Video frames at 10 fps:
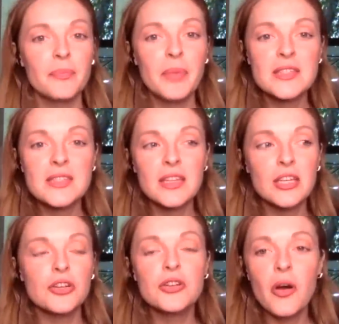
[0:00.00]
basically
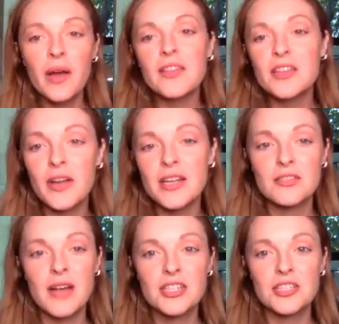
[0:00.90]
you're going in the right
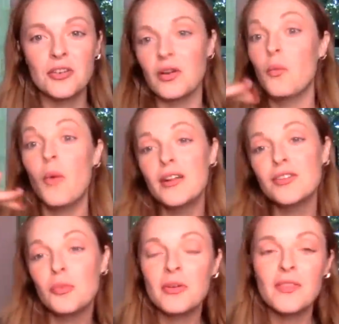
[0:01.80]
direction, or why don't
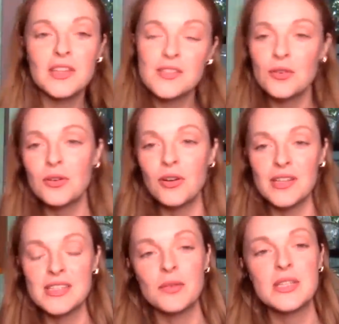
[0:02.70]
you open this door
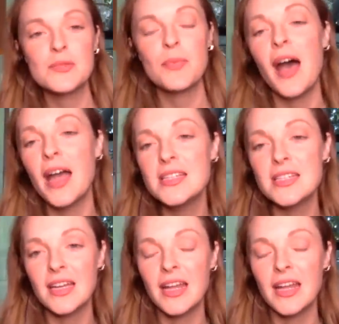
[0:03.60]
and see what's behind it?